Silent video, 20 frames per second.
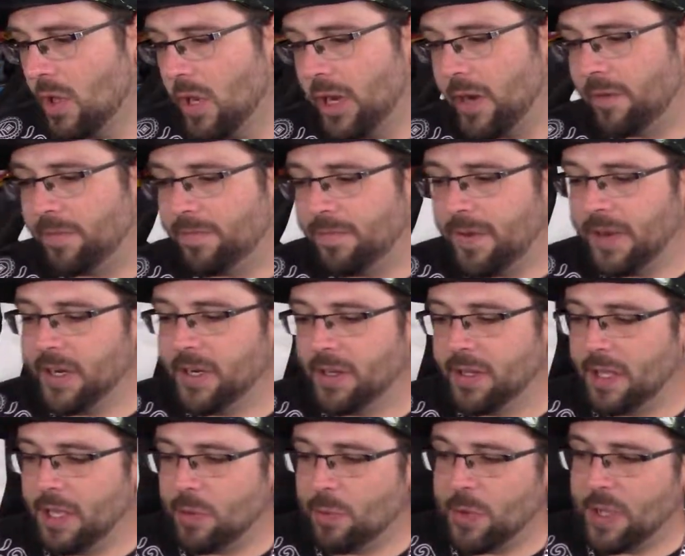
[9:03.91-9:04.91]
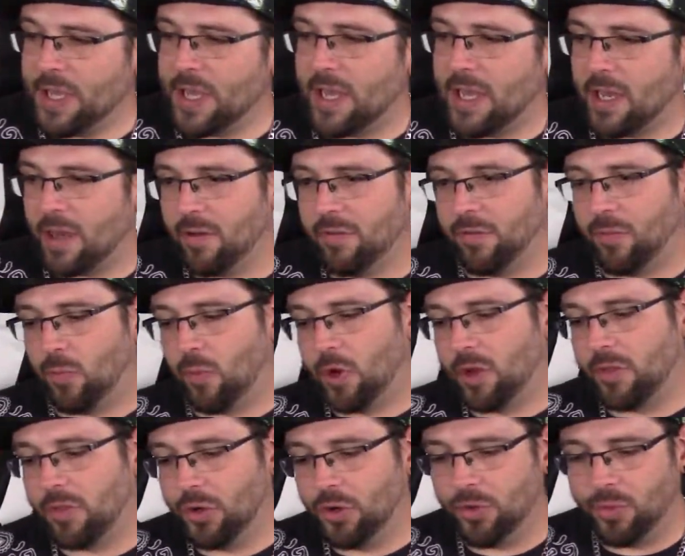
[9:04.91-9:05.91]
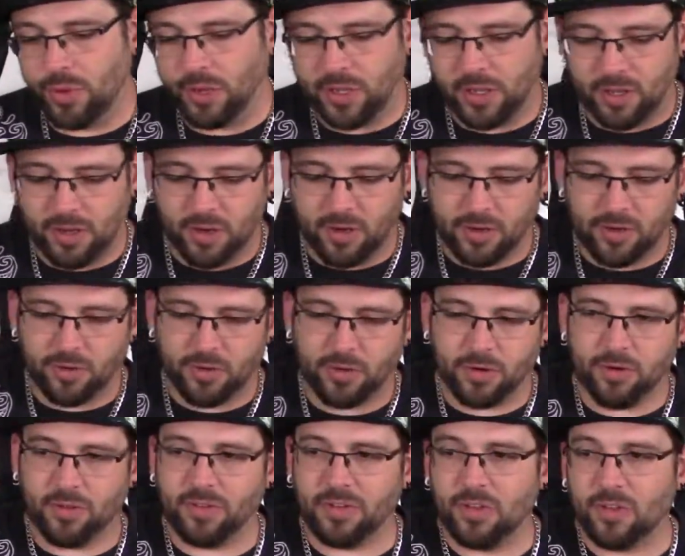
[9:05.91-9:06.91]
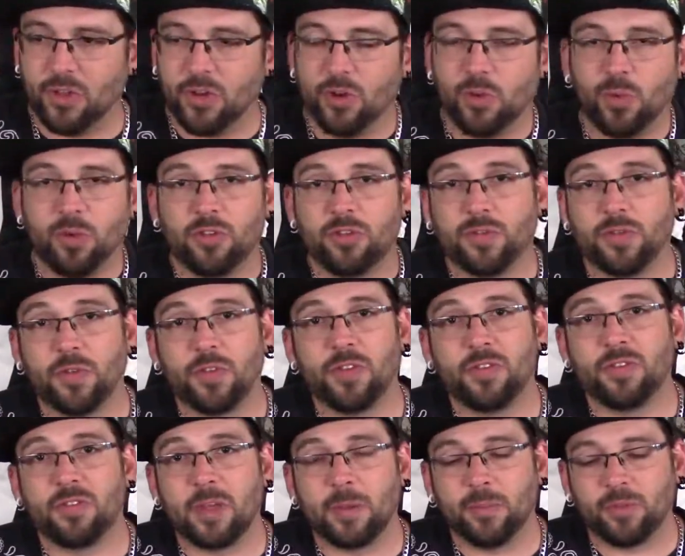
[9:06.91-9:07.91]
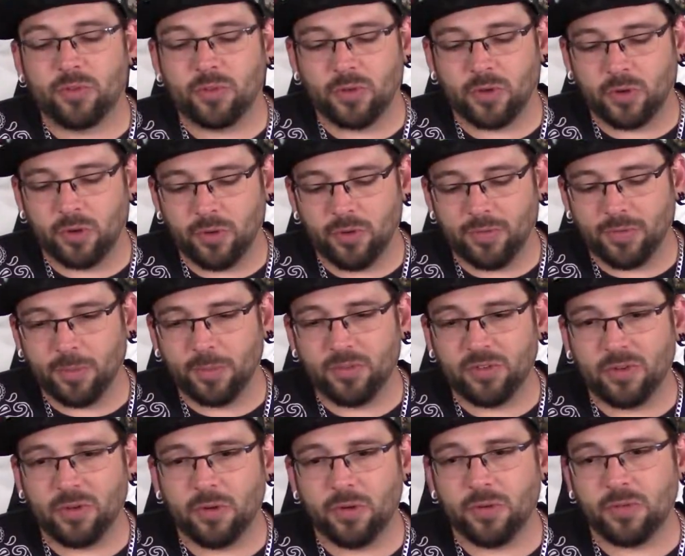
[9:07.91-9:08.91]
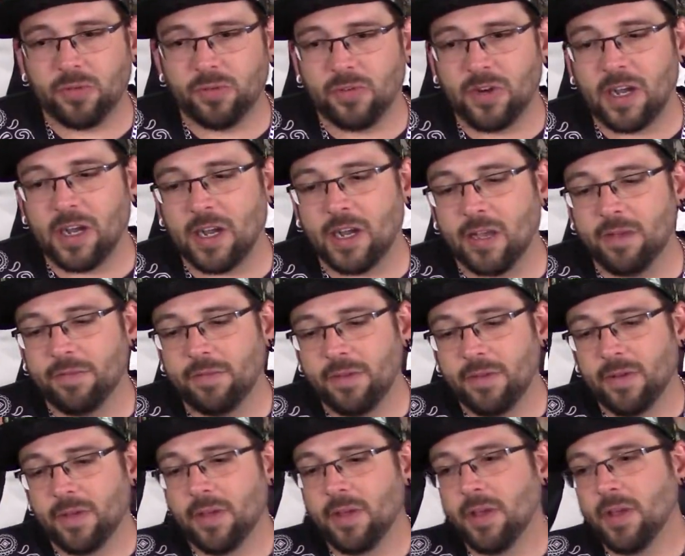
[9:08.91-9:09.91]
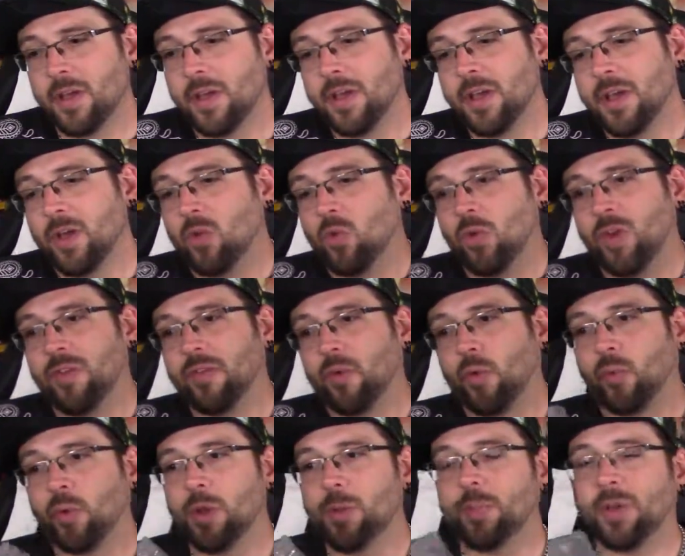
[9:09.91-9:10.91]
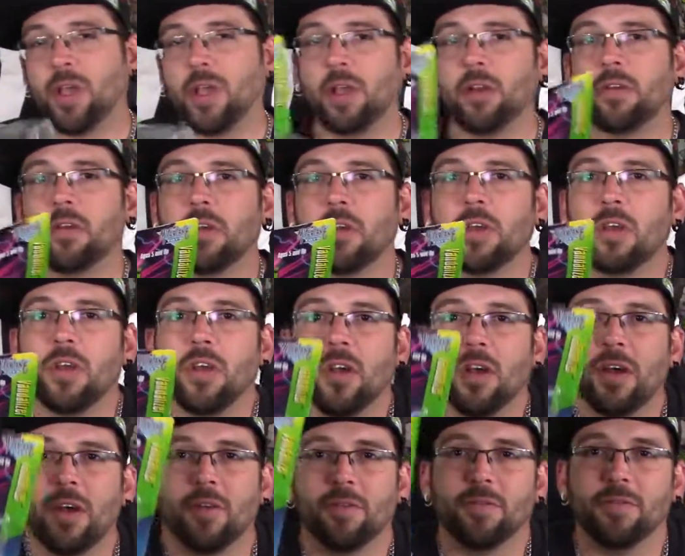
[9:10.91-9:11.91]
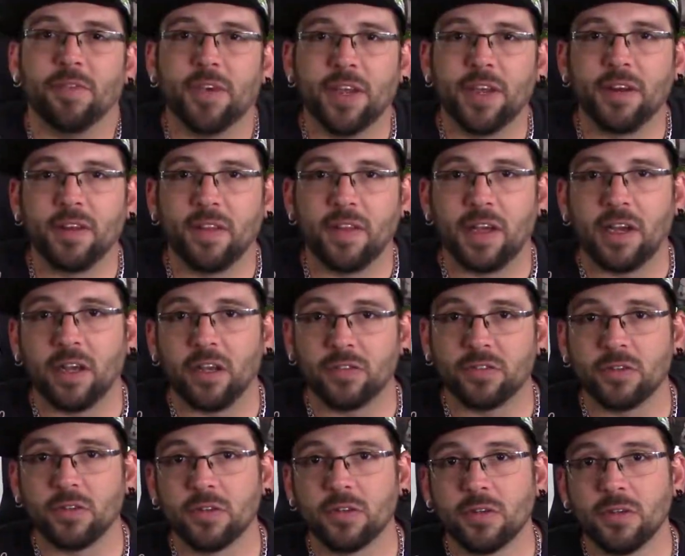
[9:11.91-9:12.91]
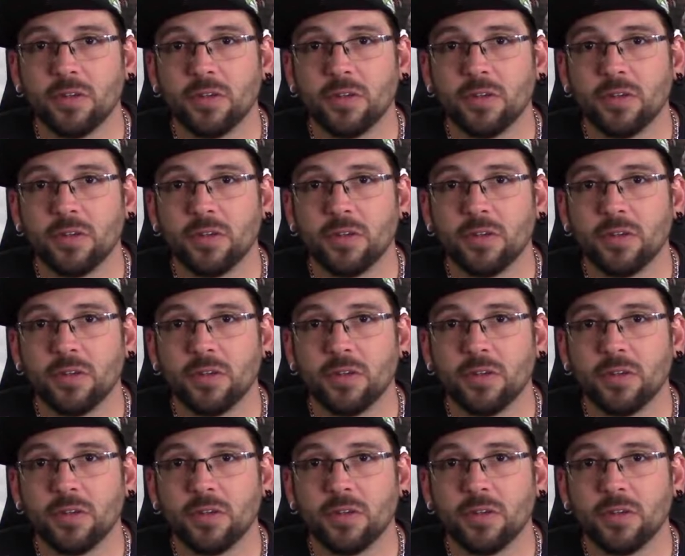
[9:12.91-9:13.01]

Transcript: Now finally, we have one of the newer characters, and the newest for this episode, from Series 5. We have a repaint of Vandalizer.